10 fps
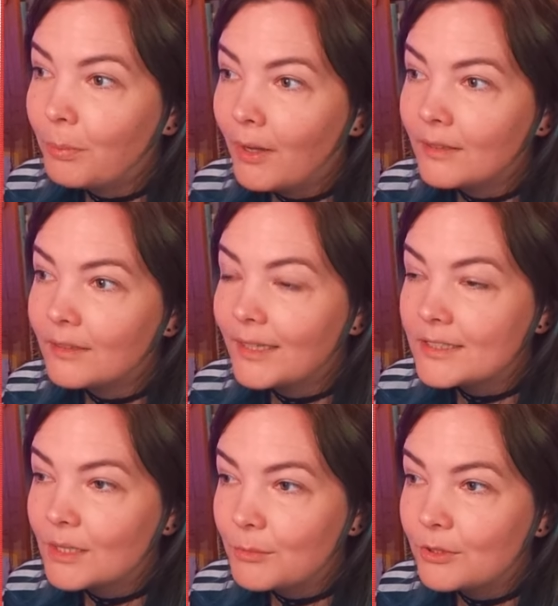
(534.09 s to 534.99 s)
But as
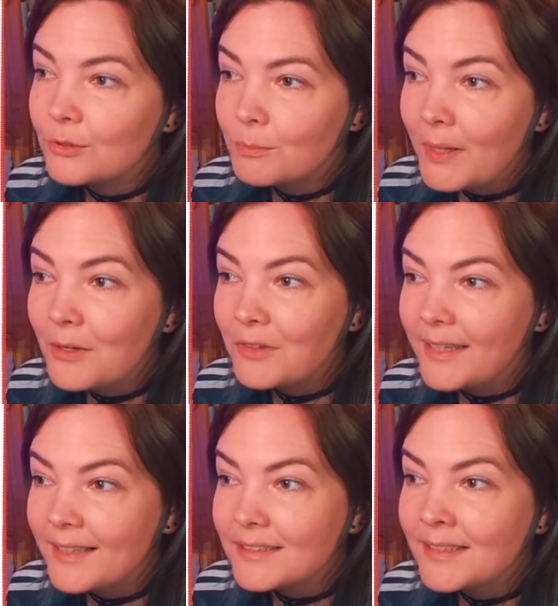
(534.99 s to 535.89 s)
someone who's been on
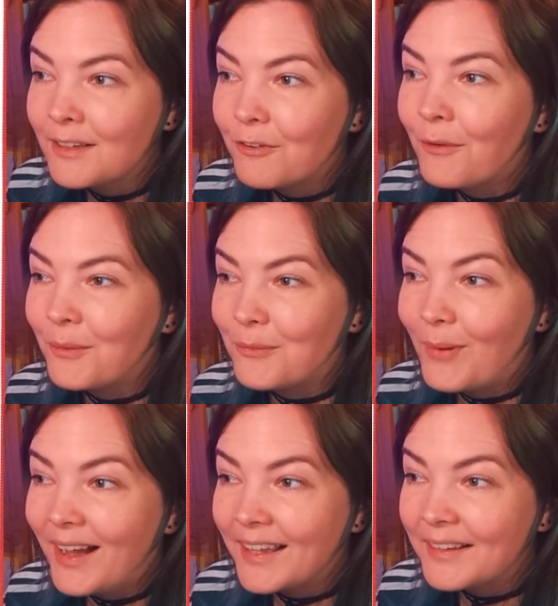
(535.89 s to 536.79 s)
the internet for a
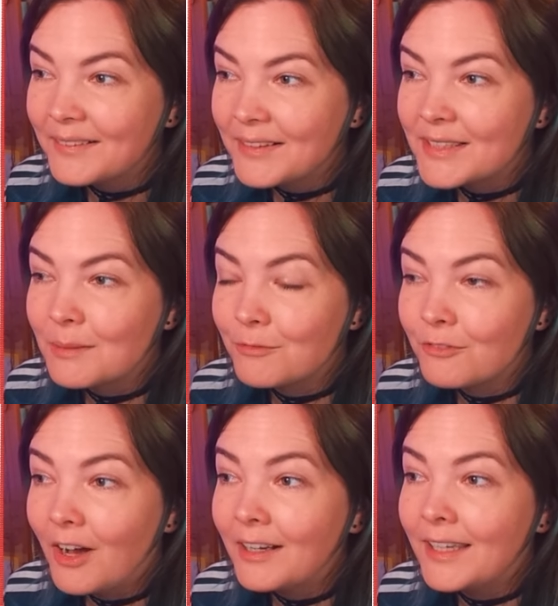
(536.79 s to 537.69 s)
while, because I'm
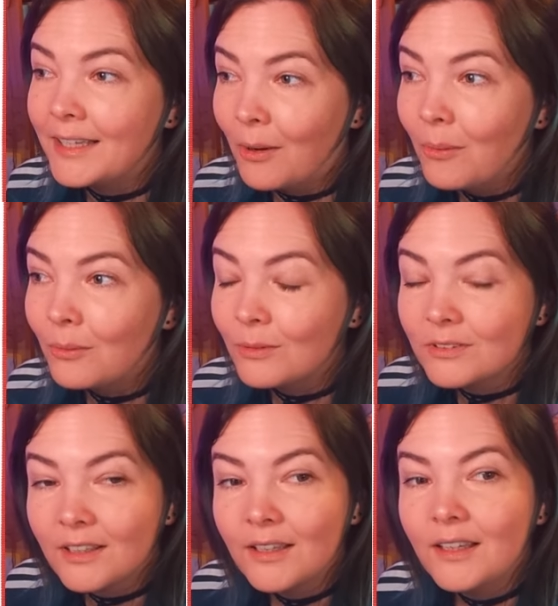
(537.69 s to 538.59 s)
fucking
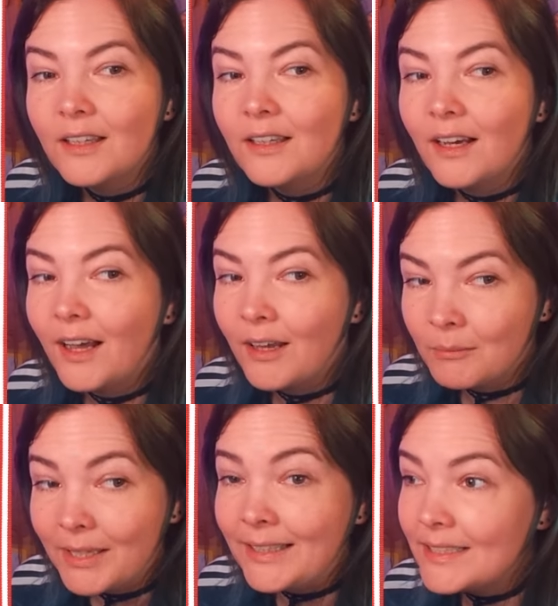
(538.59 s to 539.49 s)
old,
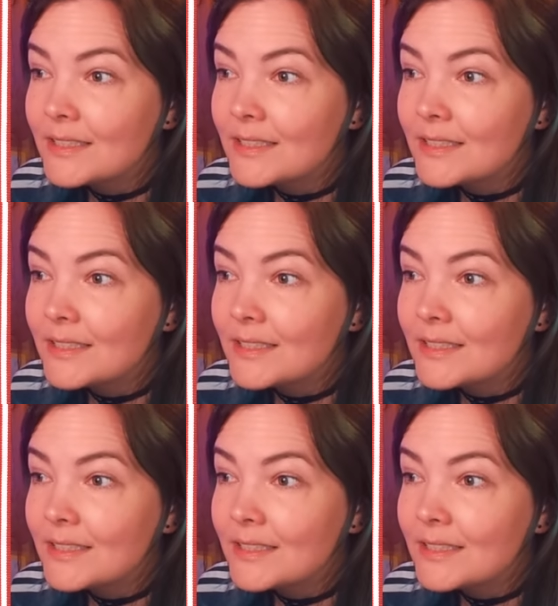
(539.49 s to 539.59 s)
it is